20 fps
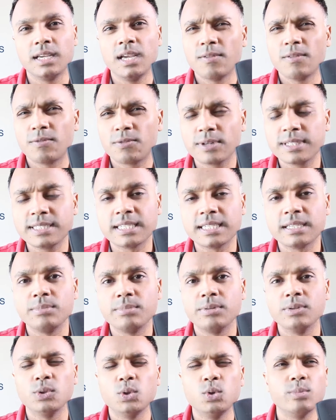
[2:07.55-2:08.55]
For
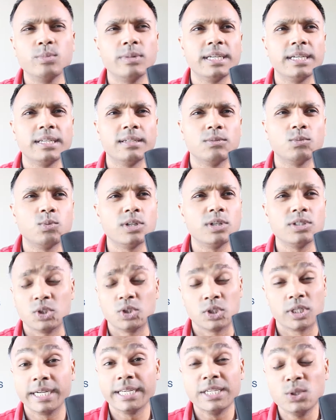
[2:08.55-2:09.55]
example, you might want to
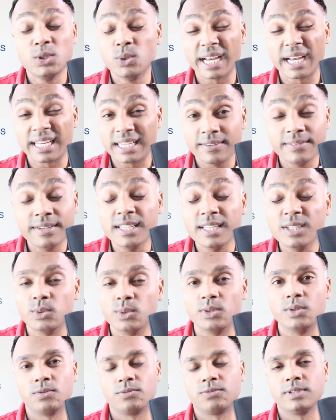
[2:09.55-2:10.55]
try new activities
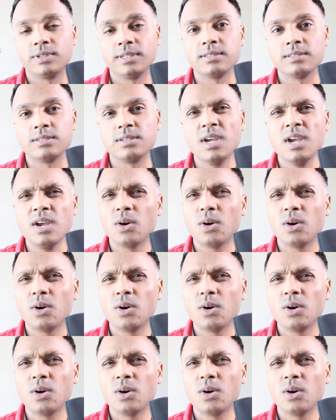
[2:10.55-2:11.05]
with your friends,